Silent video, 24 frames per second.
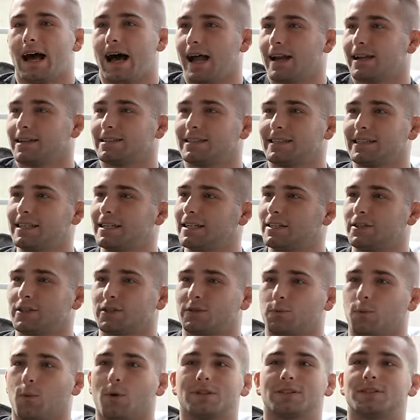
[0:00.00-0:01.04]
honestly, it
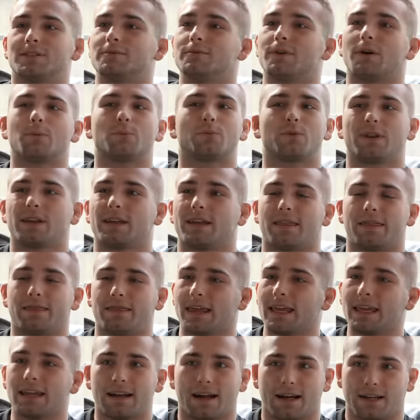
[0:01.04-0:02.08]
just wasn't really a
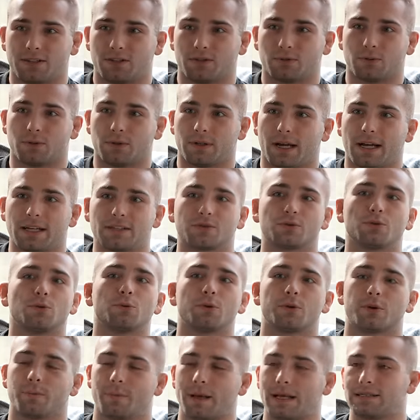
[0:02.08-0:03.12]
thing in high school. In high school,
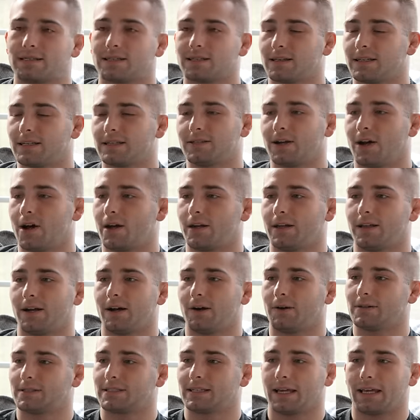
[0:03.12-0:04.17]
we were basically taught, you
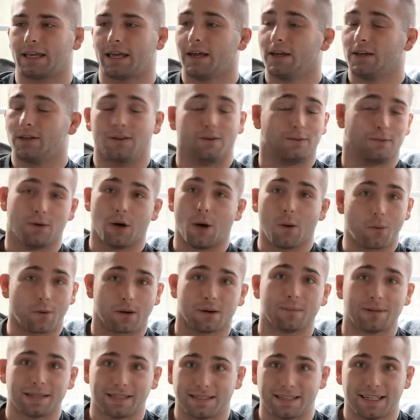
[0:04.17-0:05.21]
know, it's like you don't want
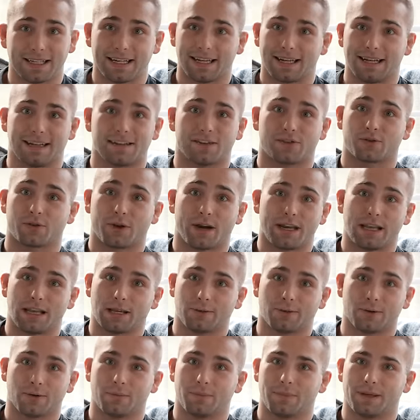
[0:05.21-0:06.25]
to be seen in a
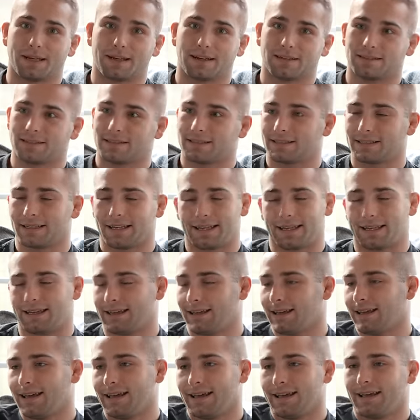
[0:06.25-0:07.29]
training room because it's like,
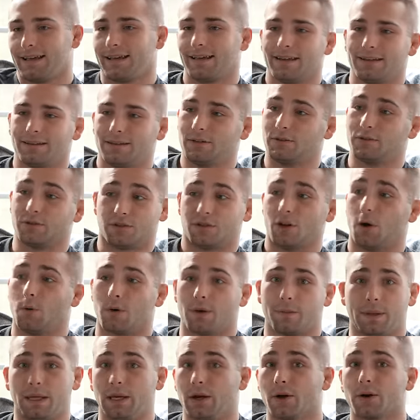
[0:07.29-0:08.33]
you just don't
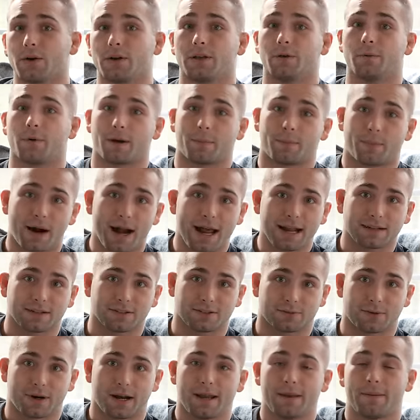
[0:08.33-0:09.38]
want to be hurt. You want to
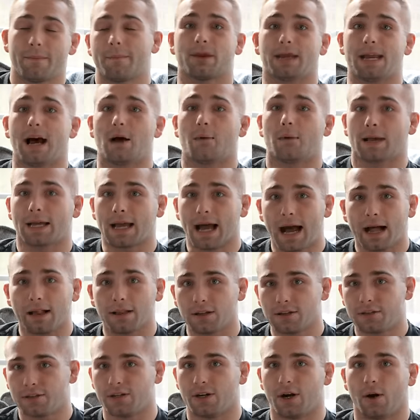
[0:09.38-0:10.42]
practice, right? But now in
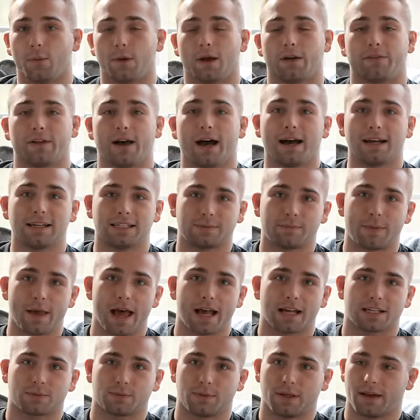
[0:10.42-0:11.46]
college, you know, we have the ice
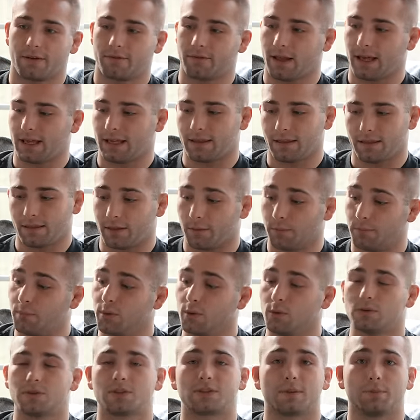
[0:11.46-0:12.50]
baths. We have like the
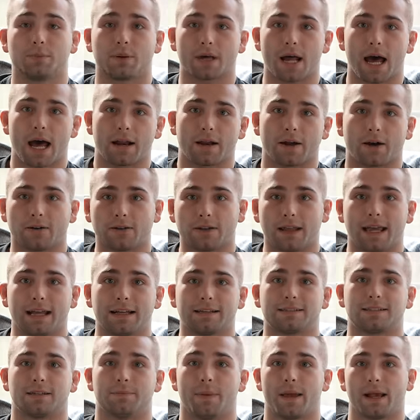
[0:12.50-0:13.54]
boots to put on our
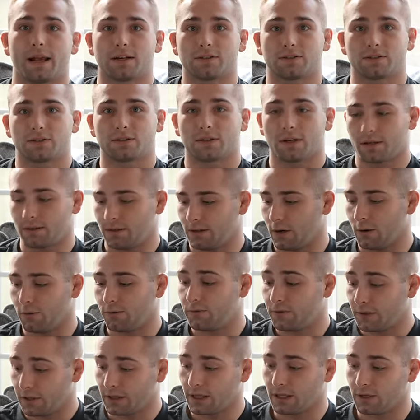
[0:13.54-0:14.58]
legs to make us, you know,
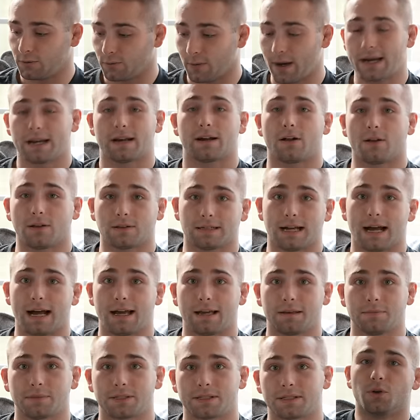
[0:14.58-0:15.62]
feeling great at all
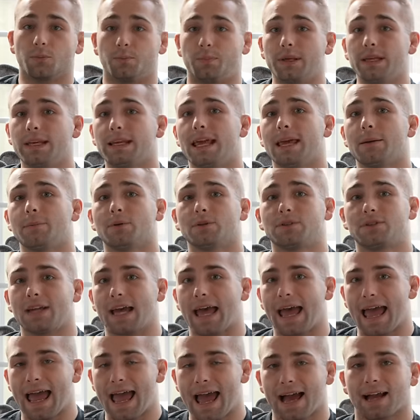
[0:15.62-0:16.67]
times. So being able
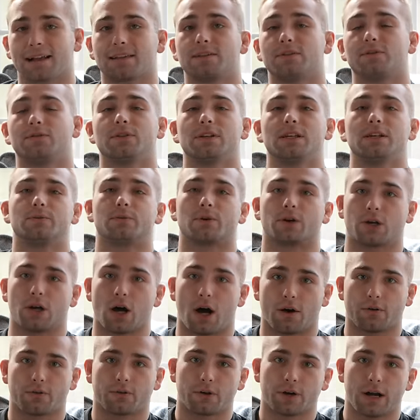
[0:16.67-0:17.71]
to actively
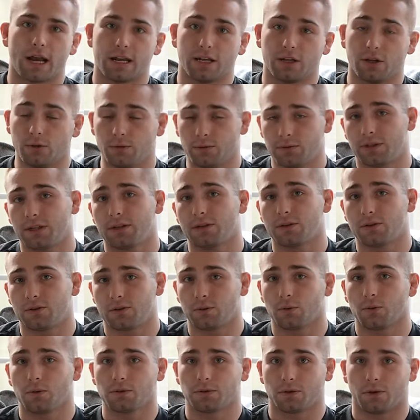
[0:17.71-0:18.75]
recover and using the
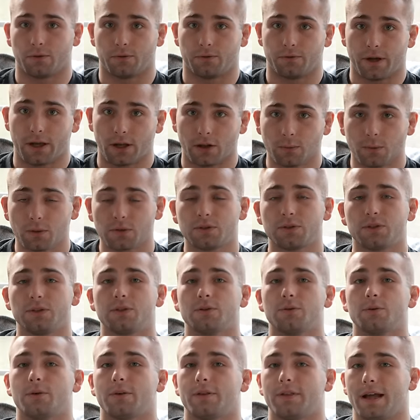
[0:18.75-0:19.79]
tools available to
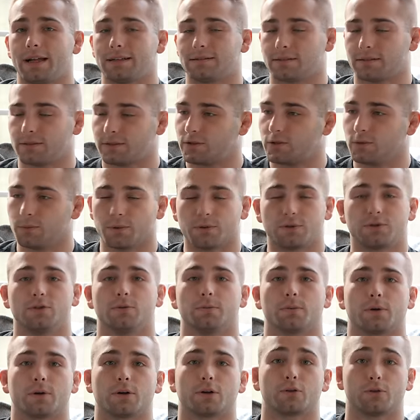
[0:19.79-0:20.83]
you, that's super,
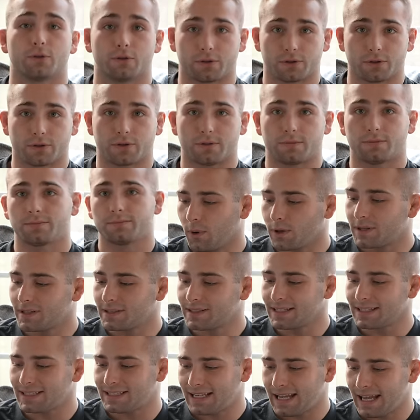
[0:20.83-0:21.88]
super crucial. What
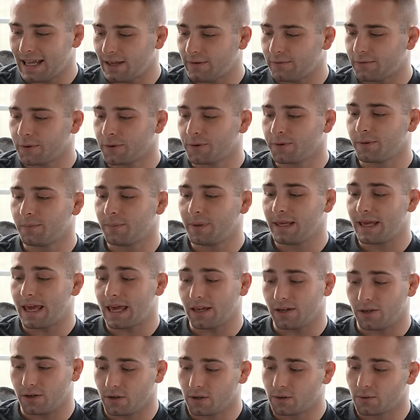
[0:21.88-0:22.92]
does it take for you to be
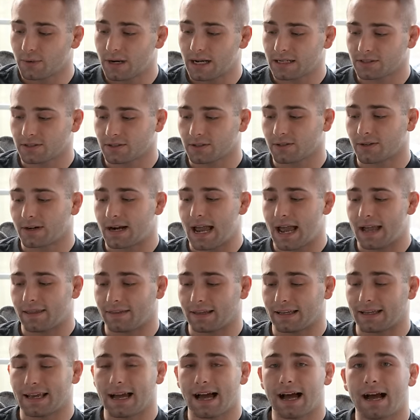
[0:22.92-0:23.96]
a good wrestler at
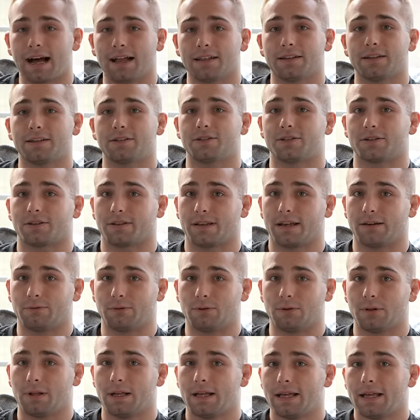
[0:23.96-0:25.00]
the college
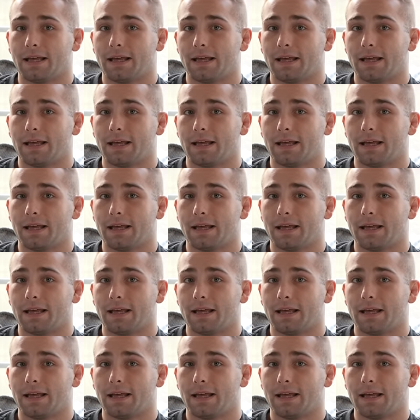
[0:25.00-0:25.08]
level?